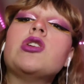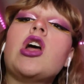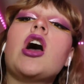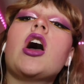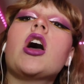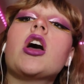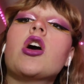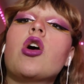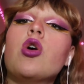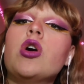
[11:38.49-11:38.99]

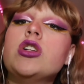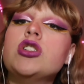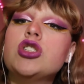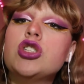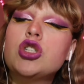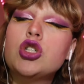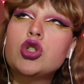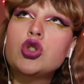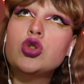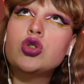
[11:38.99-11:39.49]
not going
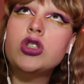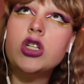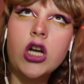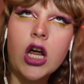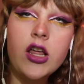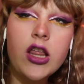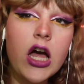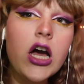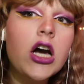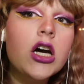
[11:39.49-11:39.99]
to
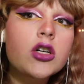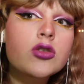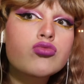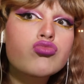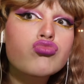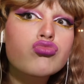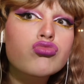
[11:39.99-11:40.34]
deny that.